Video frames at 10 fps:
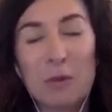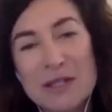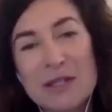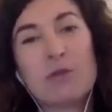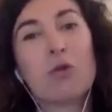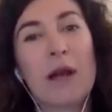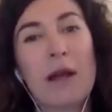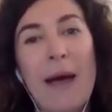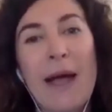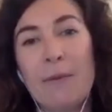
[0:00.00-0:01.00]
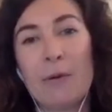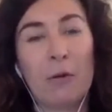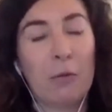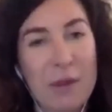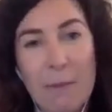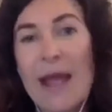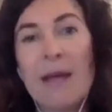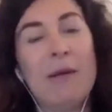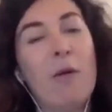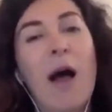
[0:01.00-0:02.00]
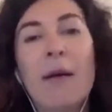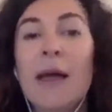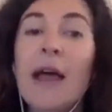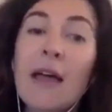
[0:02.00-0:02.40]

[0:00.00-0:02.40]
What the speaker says: some toilet paper or with a baby wipe.